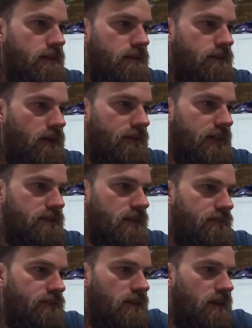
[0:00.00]
had to
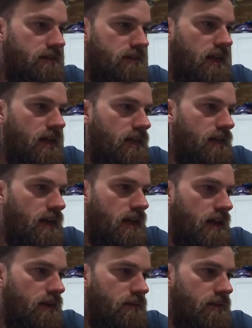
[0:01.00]
go for 19
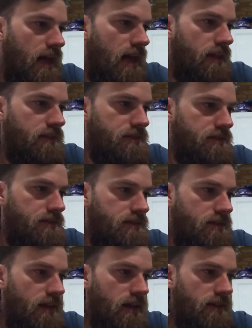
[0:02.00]
and
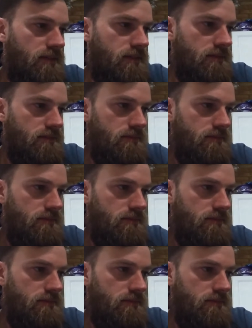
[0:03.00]
then